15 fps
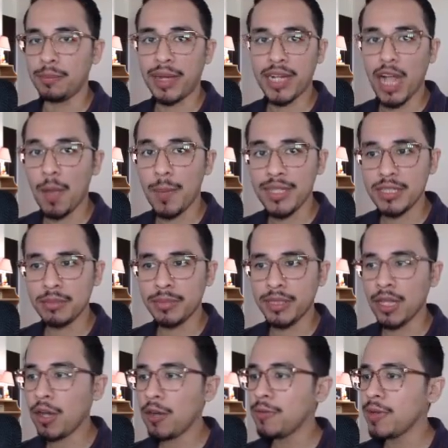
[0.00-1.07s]
commenting
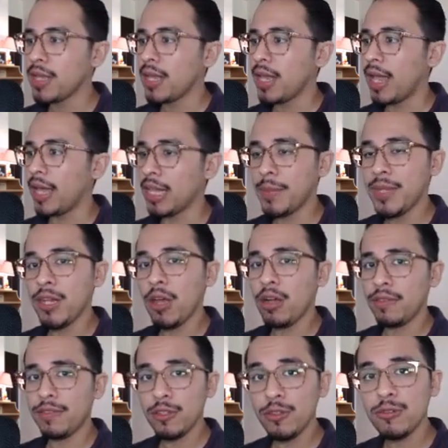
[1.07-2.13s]
below. And let me know
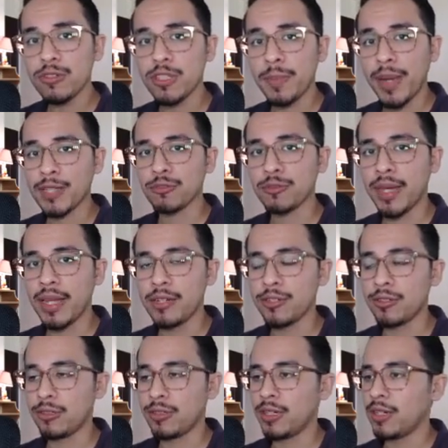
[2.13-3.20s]
if you use a password
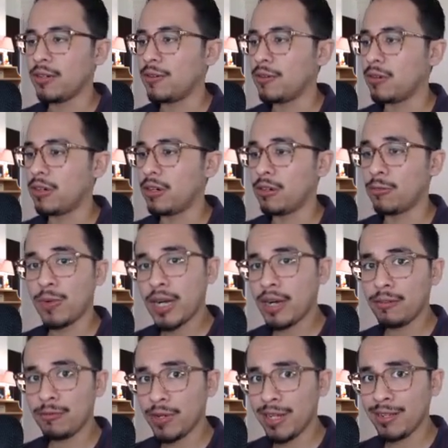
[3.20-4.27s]
manager or what, are,
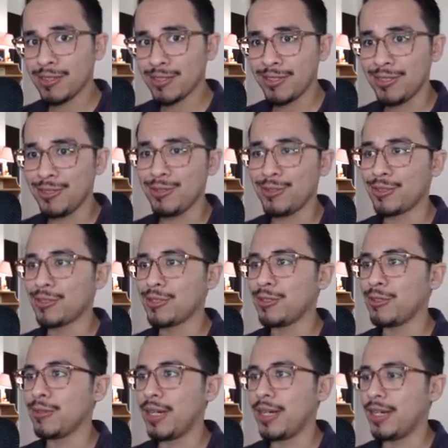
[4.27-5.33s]
what else do you use
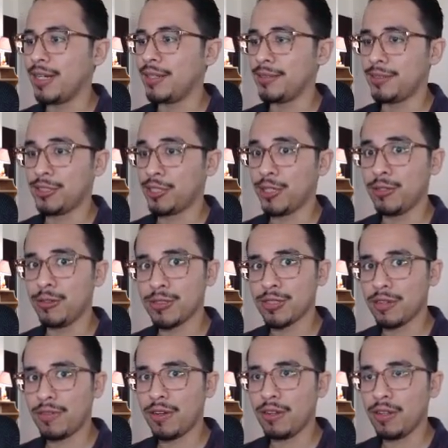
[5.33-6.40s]
to uh, secure
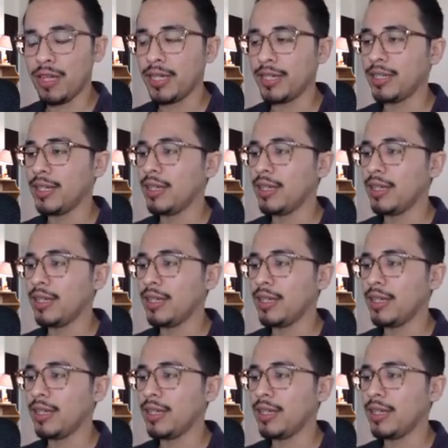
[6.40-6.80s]
yourself online.